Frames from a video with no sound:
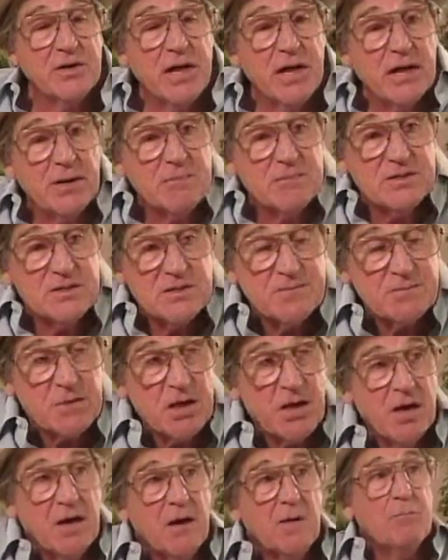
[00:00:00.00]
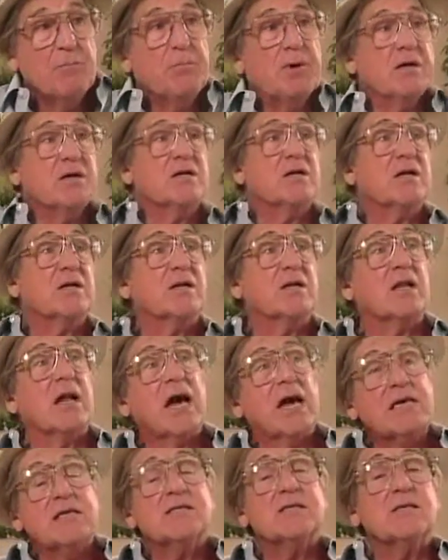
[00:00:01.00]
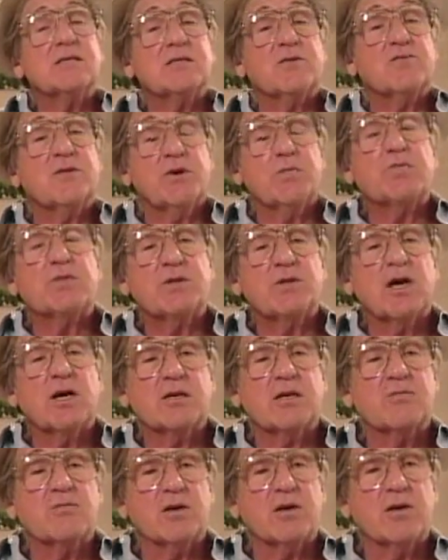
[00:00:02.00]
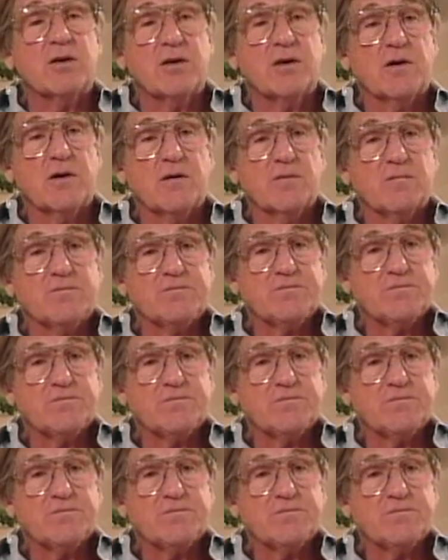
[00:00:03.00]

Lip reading: names, but Liza is a very productive little girl.